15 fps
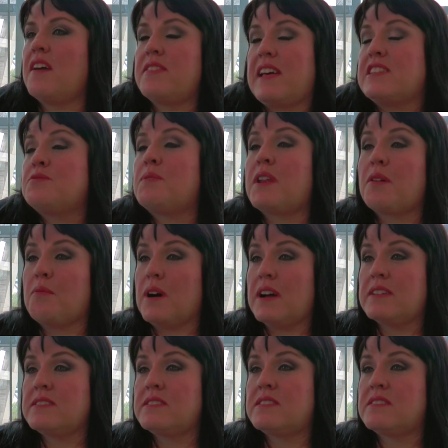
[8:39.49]
That's what I
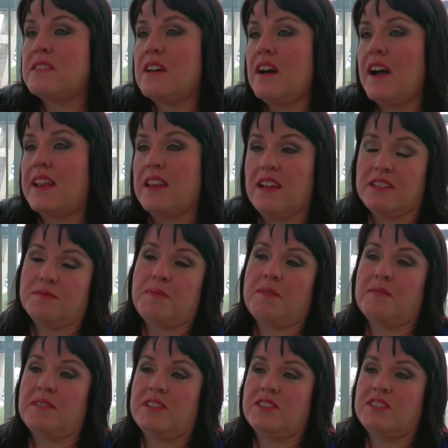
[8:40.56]
was. I'd lost my
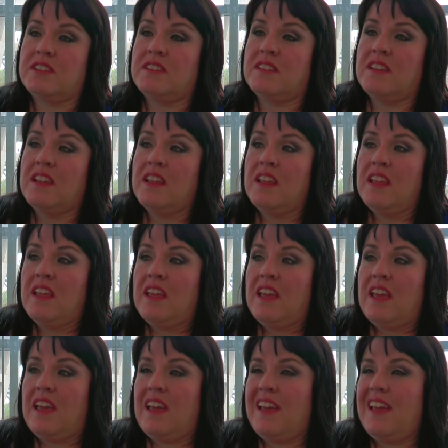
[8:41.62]
religion,
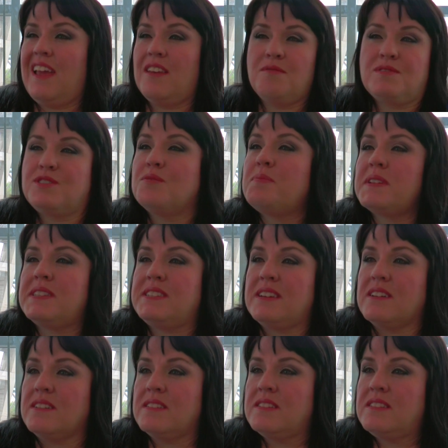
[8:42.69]
and it was no big
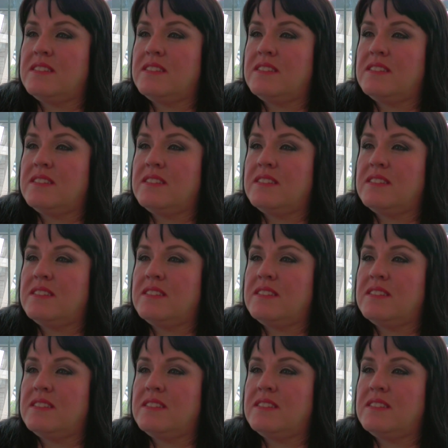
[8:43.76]
deal.